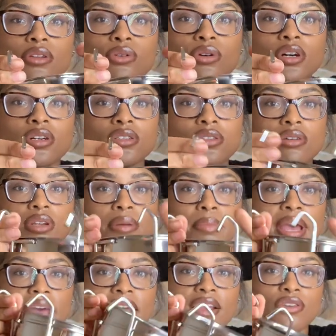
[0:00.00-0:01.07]
hooks on the
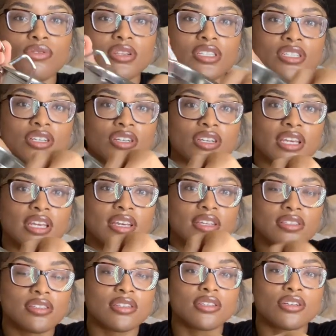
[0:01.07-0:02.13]
back. You could just hook it
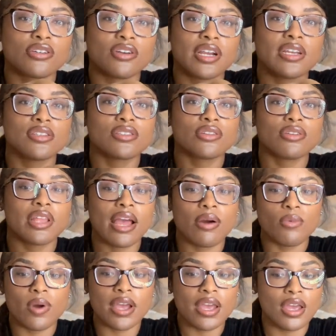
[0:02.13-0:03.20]
into the crate so that
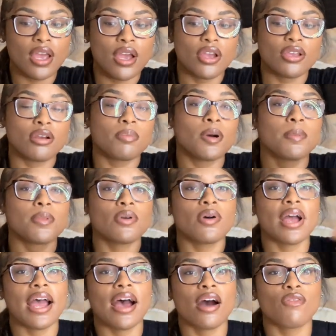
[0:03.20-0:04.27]
way your puppy will
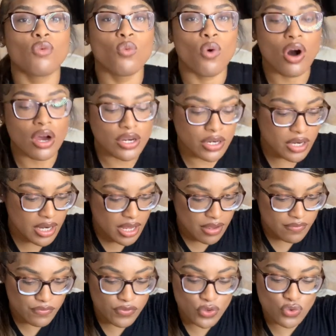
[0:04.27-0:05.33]
have water
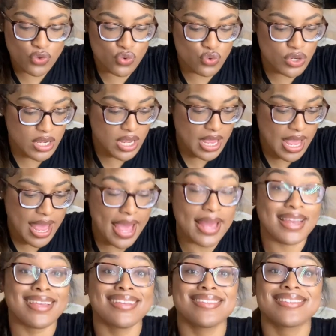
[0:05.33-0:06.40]
and food at
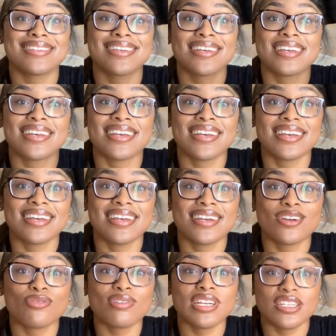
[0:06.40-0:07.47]
his
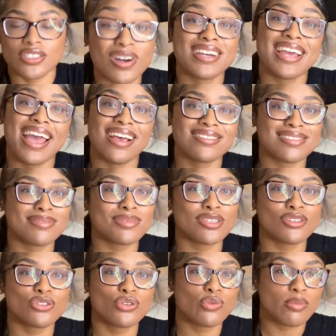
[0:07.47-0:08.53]
reach. But it has something
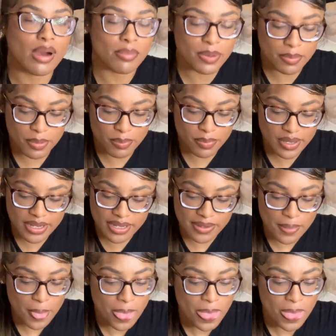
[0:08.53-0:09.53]
to do with my puppy, but